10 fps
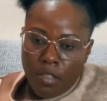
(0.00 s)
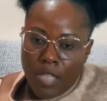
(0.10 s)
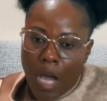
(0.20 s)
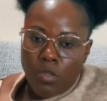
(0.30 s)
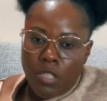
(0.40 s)

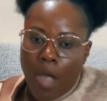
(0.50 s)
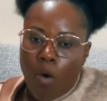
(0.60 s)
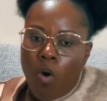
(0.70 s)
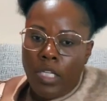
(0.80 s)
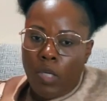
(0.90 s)
that was like,
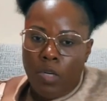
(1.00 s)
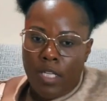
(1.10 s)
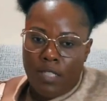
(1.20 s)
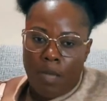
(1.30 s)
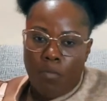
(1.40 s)
oh,
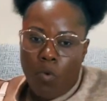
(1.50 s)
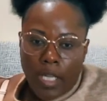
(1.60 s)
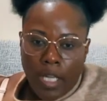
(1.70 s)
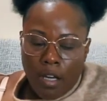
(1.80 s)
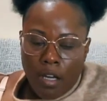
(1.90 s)
likone sam
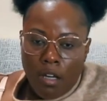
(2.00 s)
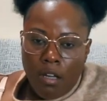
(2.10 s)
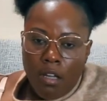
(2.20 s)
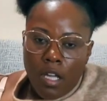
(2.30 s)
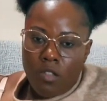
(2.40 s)
konea,
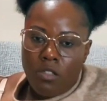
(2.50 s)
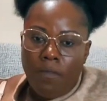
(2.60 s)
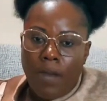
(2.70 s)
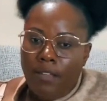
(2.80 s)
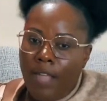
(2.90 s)
and
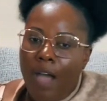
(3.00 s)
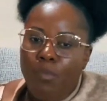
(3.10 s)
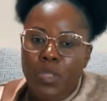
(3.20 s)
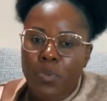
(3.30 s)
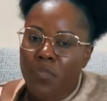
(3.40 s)
stuff like
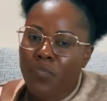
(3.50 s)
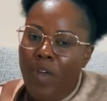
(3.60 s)
that, which was